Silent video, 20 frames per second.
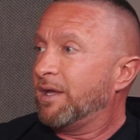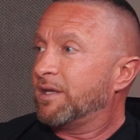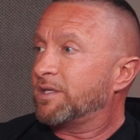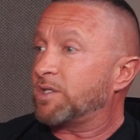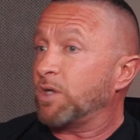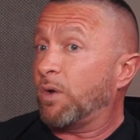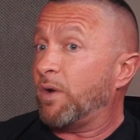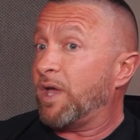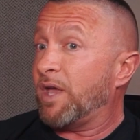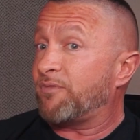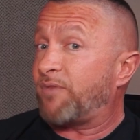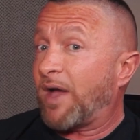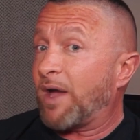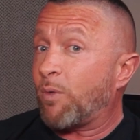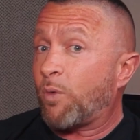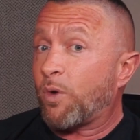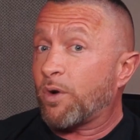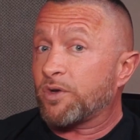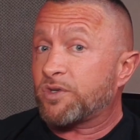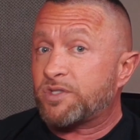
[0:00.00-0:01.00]
So if
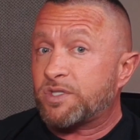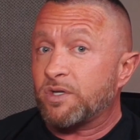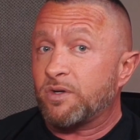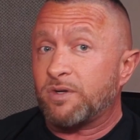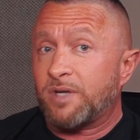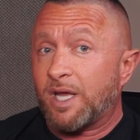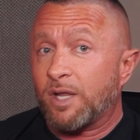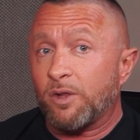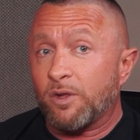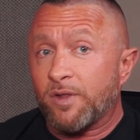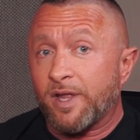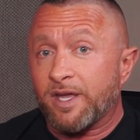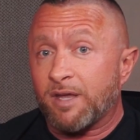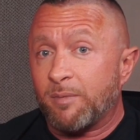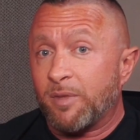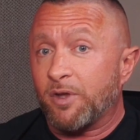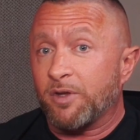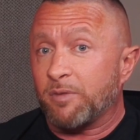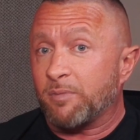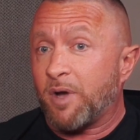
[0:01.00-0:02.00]
I wore a suit and I look like
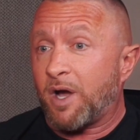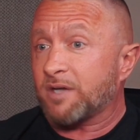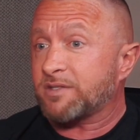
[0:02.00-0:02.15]
$1 million,